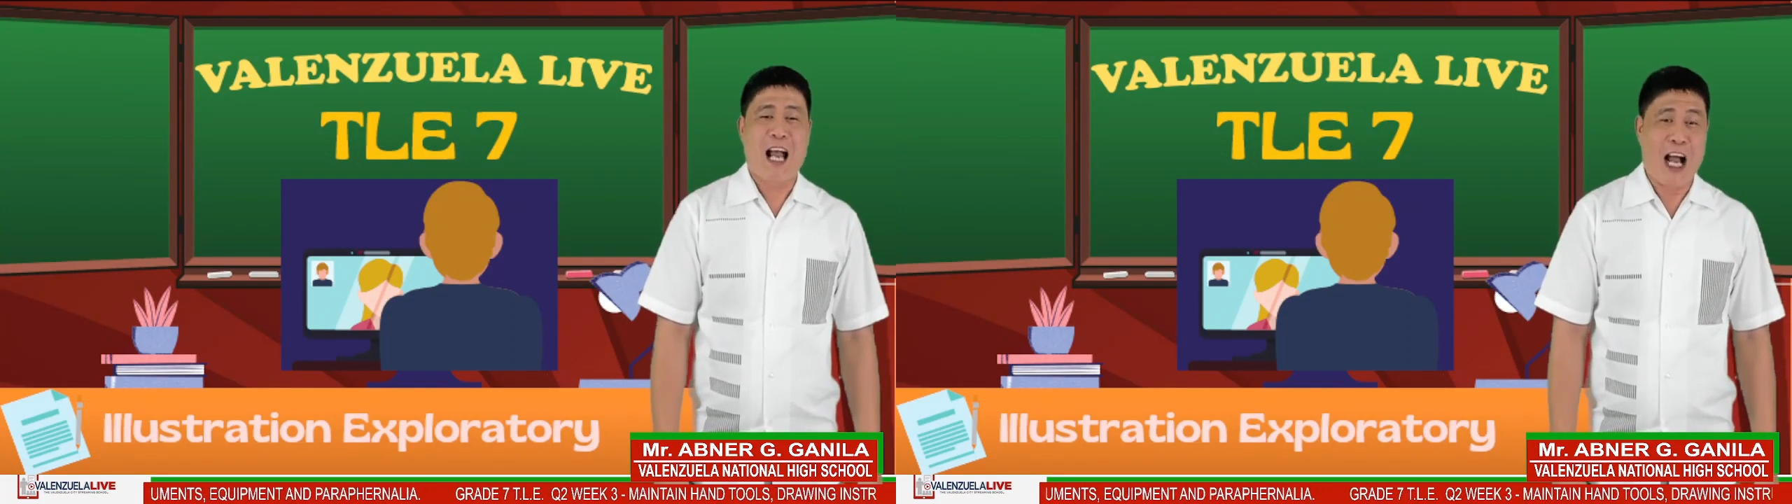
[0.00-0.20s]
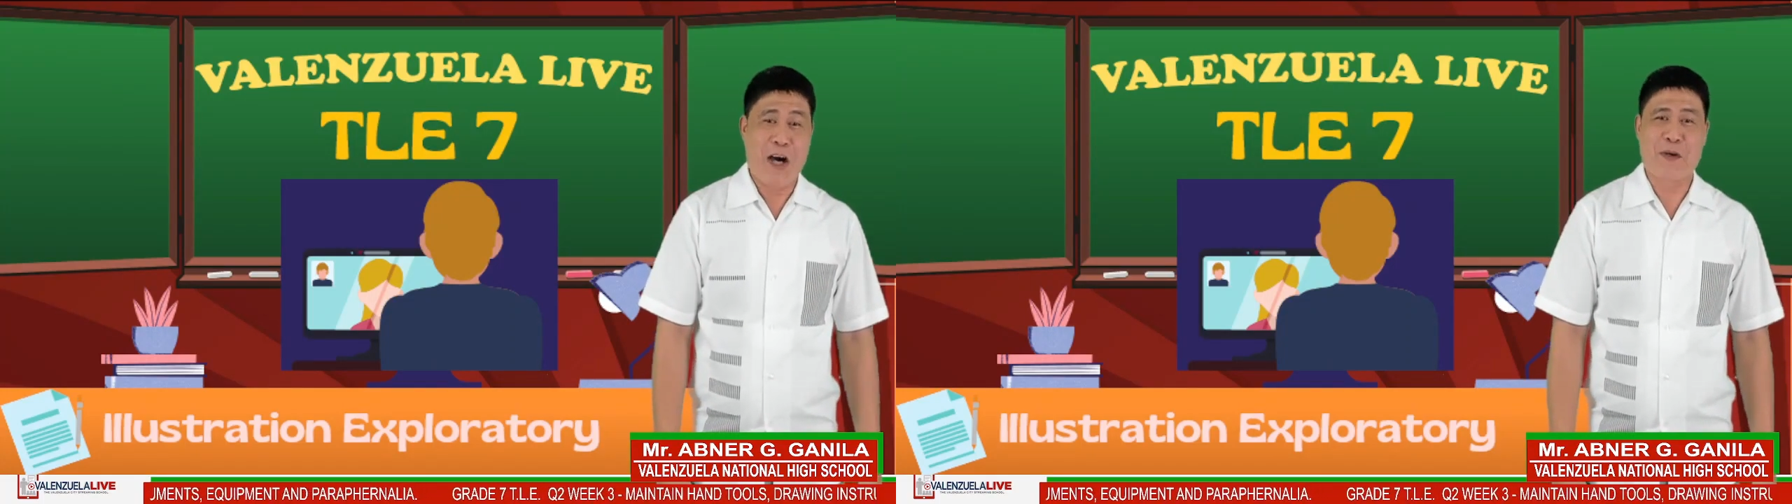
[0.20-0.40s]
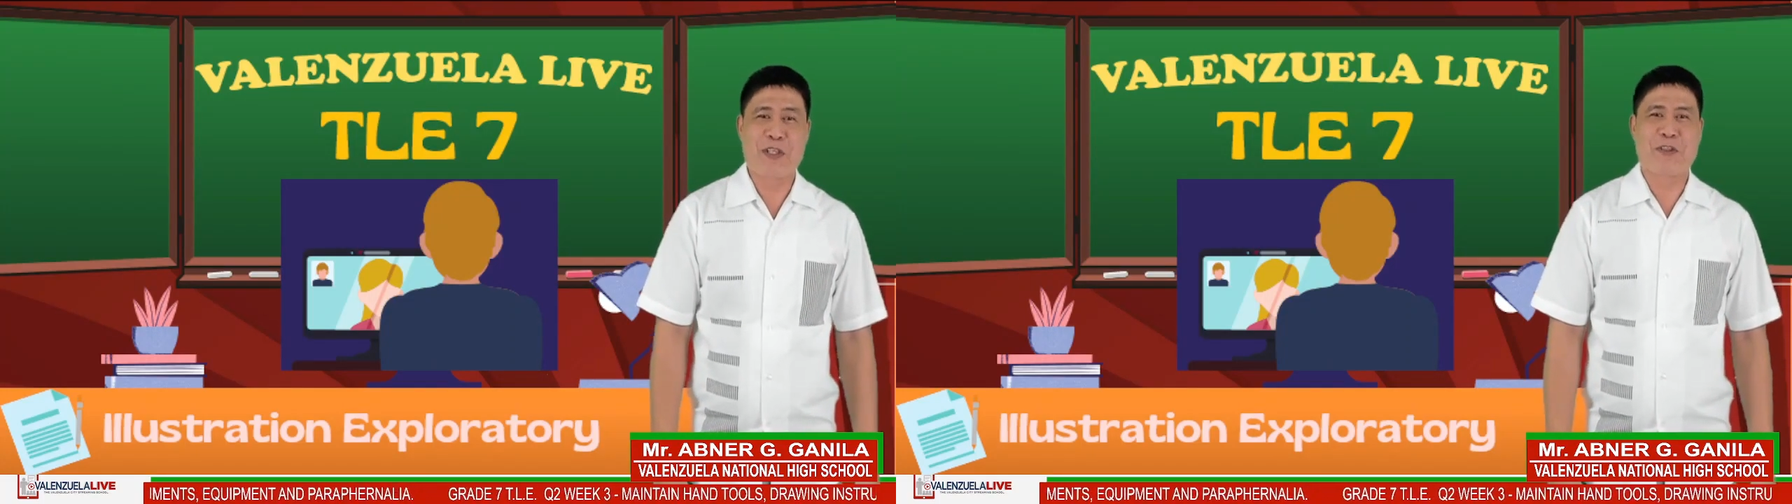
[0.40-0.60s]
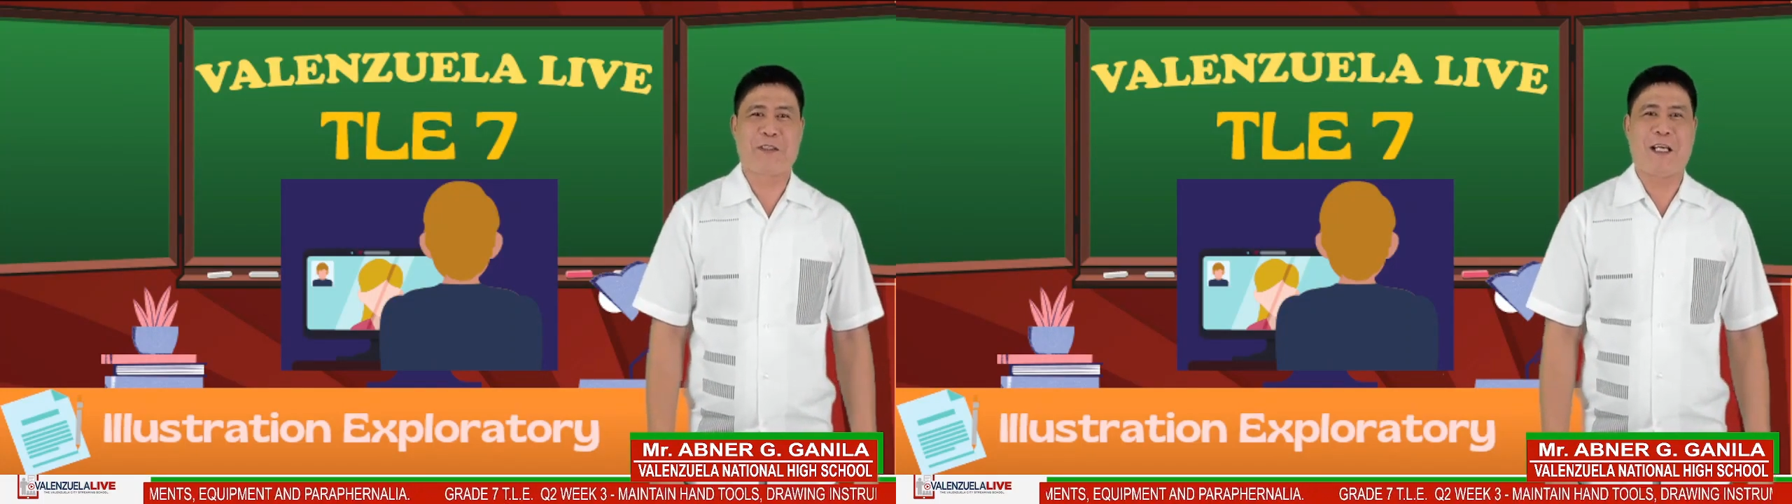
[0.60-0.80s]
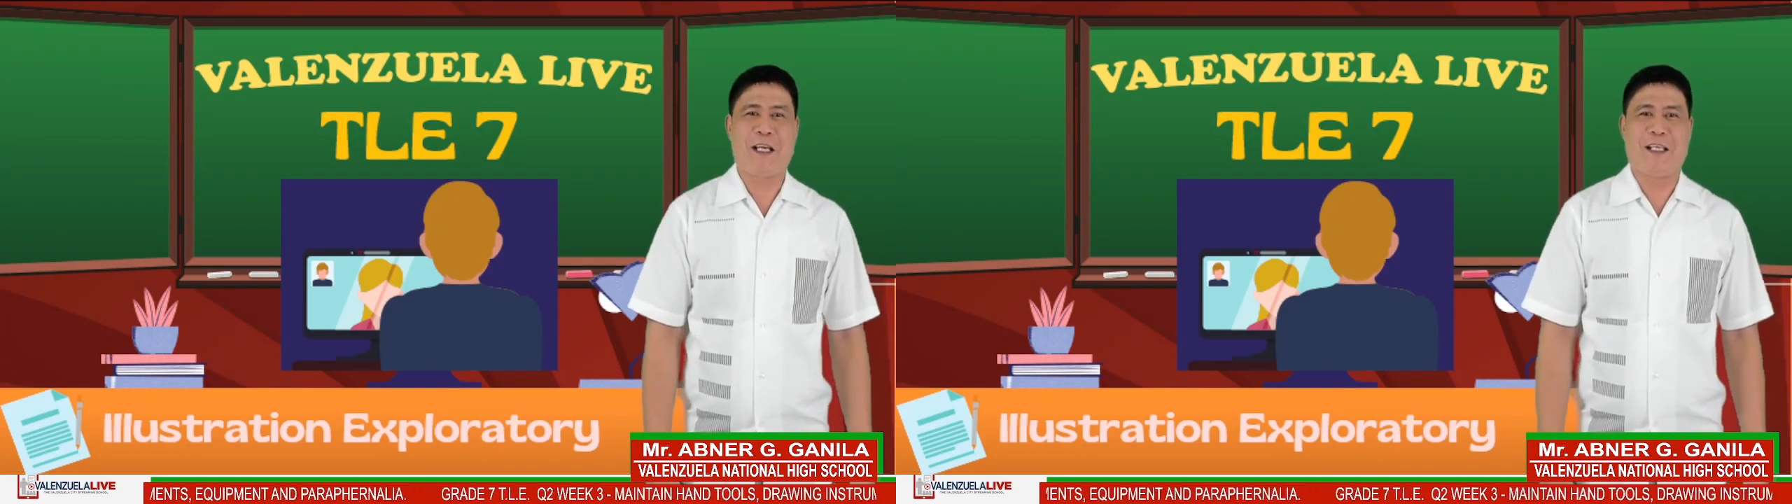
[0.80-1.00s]
How are you
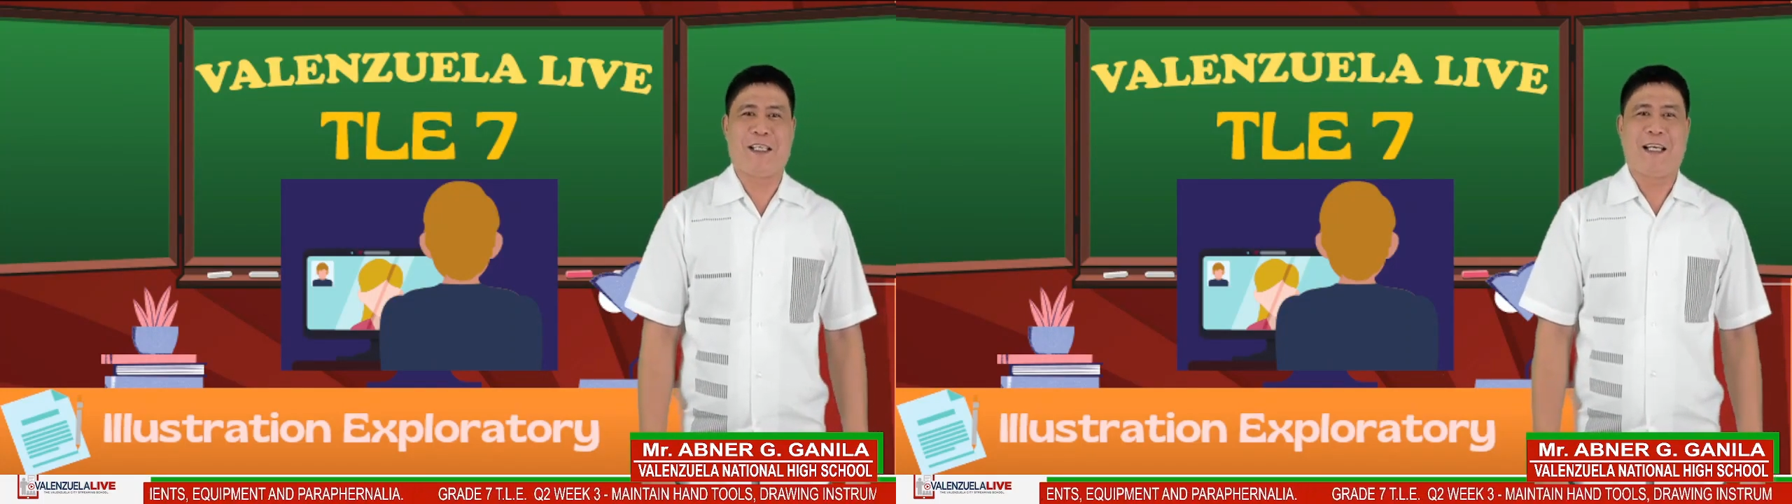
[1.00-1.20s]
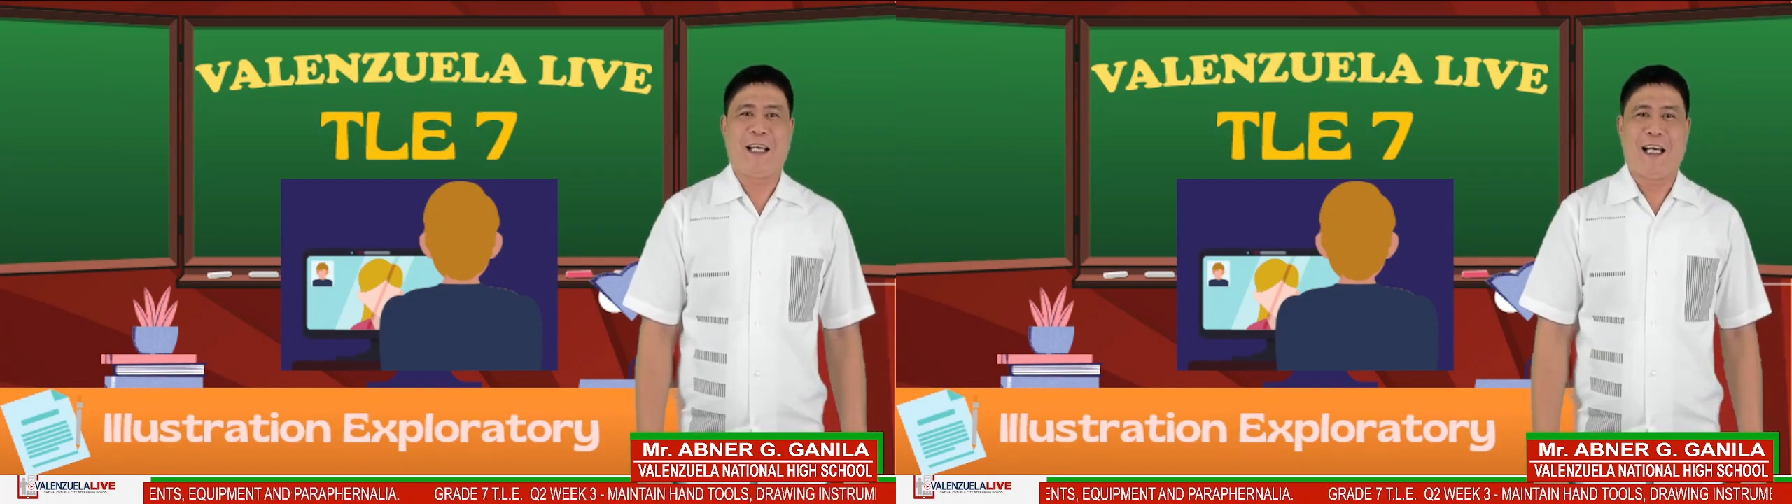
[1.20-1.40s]
today?